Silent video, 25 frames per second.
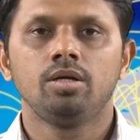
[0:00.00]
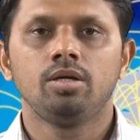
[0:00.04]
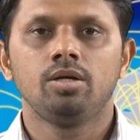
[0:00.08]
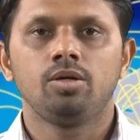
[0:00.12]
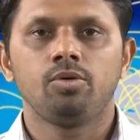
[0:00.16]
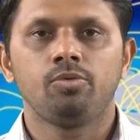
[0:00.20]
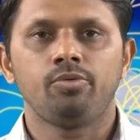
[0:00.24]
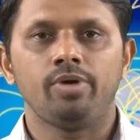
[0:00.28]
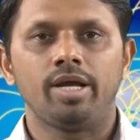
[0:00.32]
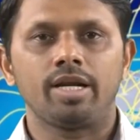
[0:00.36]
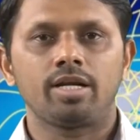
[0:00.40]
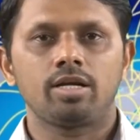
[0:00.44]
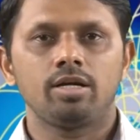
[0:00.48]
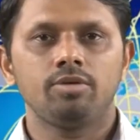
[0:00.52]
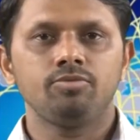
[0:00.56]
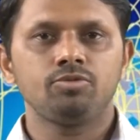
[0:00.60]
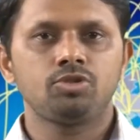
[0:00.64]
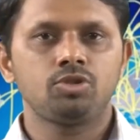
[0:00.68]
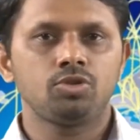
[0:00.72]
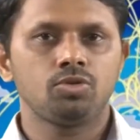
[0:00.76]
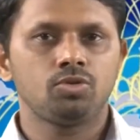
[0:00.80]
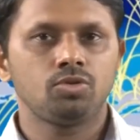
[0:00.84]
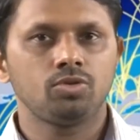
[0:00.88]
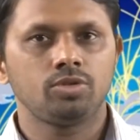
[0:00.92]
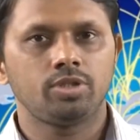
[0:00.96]
Welcome
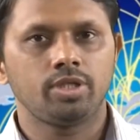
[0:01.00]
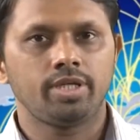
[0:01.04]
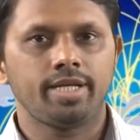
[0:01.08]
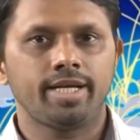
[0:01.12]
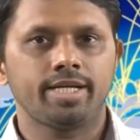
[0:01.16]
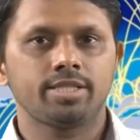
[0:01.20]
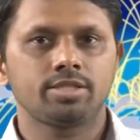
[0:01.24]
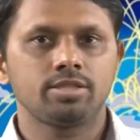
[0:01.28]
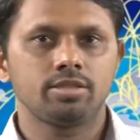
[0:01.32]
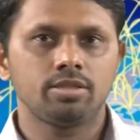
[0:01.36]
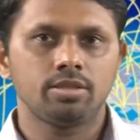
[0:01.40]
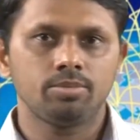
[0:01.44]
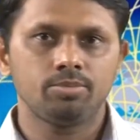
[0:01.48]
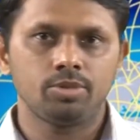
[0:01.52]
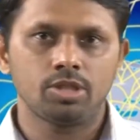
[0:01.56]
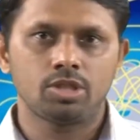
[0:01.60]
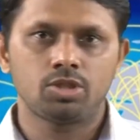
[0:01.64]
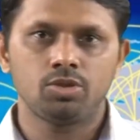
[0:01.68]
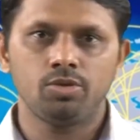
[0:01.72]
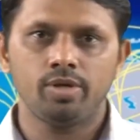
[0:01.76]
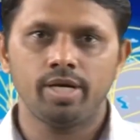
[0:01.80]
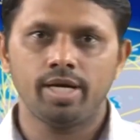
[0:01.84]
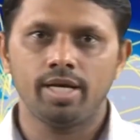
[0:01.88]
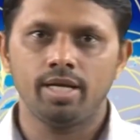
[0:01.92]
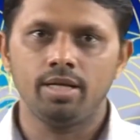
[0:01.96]
to the lecture number
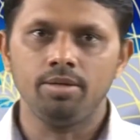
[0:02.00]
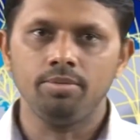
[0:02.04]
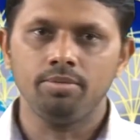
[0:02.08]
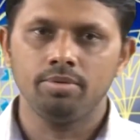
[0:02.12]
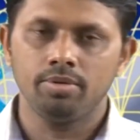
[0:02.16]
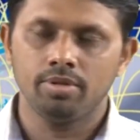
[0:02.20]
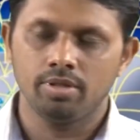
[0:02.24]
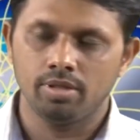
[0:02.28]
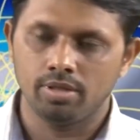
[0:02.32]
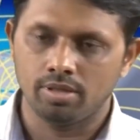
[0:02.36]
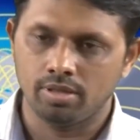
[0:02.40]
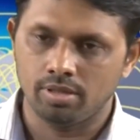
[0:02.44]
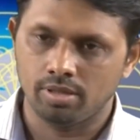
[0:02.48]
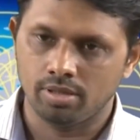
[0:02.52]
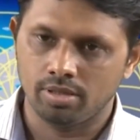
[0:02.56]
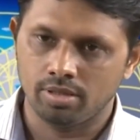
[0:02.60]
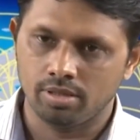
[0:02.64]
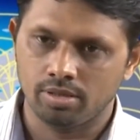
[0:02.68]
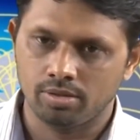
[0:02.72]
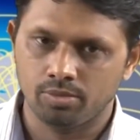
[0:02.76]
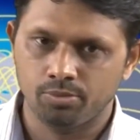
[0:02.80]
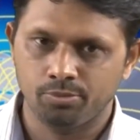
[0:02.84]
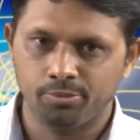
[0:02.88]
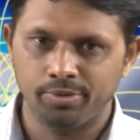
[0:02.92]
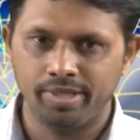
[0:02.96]

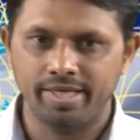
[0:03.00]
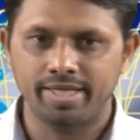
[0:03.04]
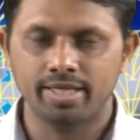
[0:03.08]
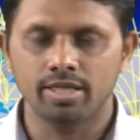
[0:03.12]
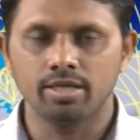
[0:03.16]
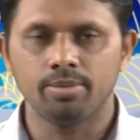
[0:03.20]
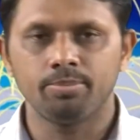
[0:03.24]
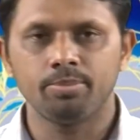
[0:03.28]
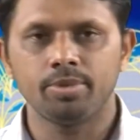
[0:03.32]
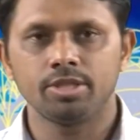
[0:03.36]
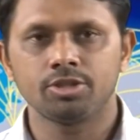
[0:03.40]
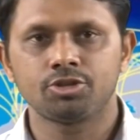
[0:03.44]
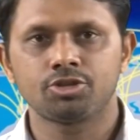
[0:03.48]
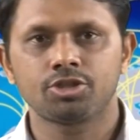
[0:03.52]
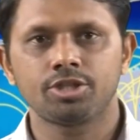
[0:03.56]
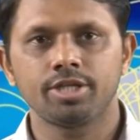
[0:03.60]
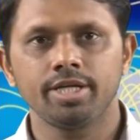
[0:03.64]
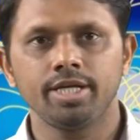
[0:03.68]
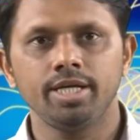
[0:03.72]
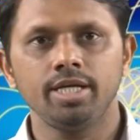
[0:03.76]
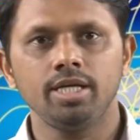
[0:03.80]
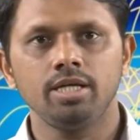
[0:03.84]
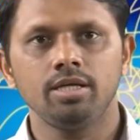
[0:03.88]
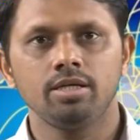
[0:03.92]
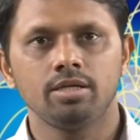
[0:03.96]
12, week number 3